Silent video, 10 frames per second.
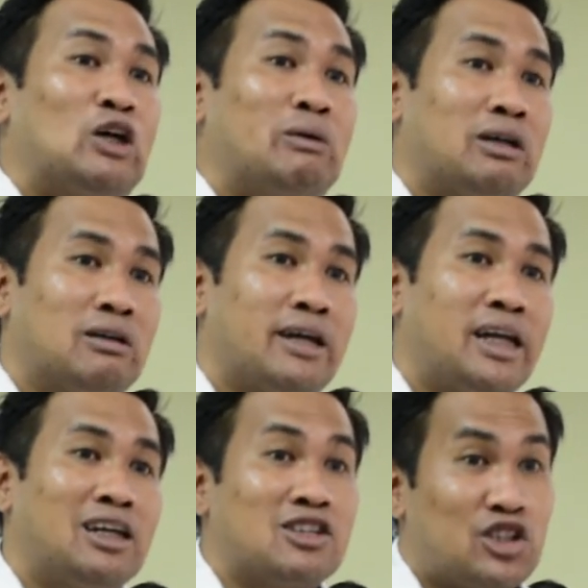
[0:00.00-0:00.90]
were
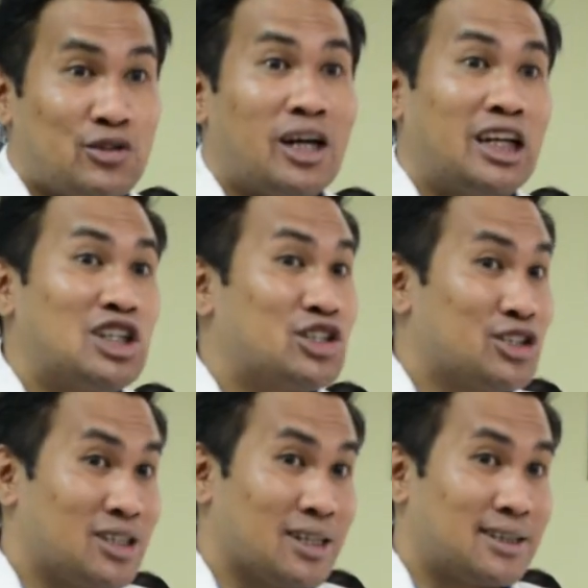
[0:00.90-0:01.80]
already constructing
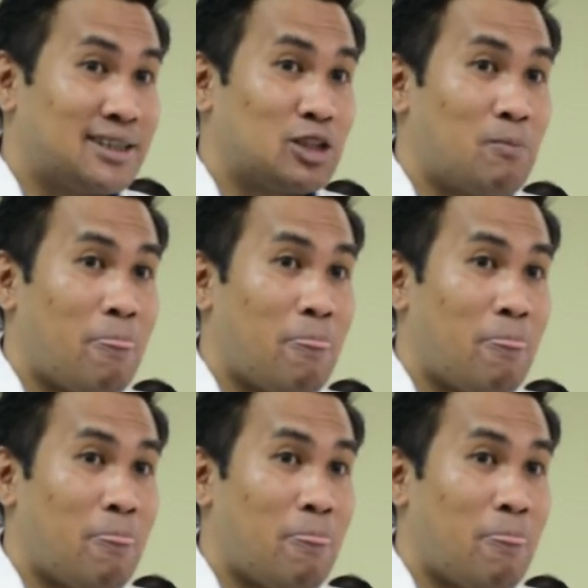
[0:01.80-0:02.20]
churches.